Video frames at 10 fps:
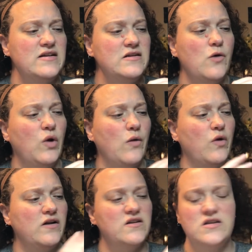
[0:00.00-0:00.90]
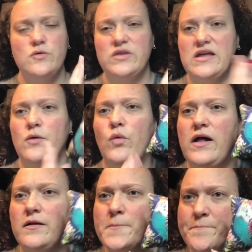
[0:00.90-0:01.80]
know what I wanted to do with it.
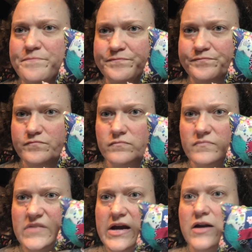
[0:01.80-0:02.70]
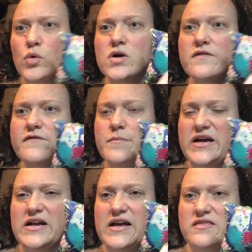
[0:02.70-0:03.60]
Well, in order for me
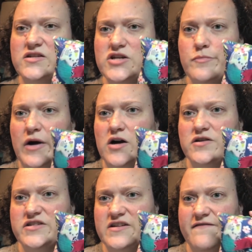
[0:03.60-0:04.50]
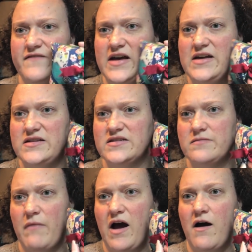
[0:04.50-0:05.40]
to get the 2 birds to fit
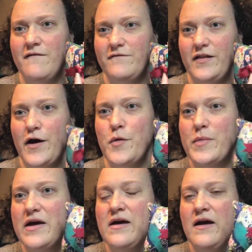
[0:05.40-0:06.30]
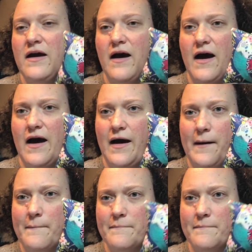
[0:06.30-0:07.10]
my envelope, the